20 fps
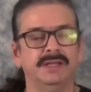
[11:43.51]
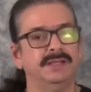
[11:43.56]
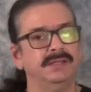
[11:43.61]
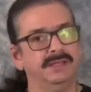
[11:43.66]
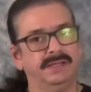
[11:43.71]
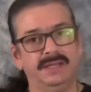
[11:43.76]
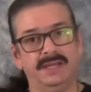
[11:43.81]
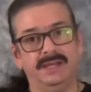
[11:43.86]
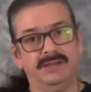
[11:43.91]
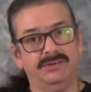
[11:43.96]
you
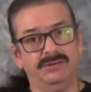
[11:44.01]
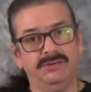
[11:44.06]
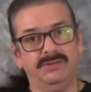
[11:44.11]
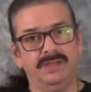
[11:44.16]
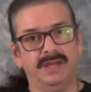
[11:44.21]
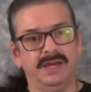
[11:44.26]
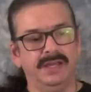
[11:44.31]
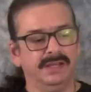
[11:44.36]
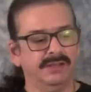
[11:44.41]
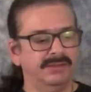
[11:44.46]
can't do
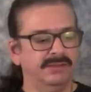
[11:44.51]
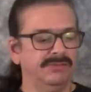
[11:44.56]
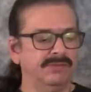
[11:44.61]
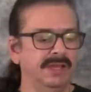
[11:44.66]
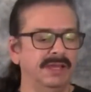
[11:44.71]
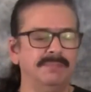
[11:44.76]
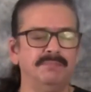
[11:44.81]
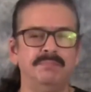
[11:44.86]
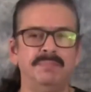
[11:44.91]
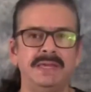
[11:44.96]
that because it's
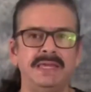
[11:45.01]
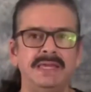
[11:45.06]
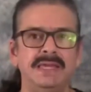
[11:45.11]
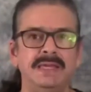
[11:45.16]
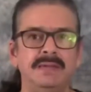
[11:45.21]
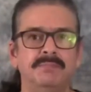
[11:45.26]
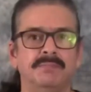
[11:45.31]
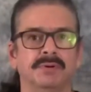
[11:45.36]
like bing,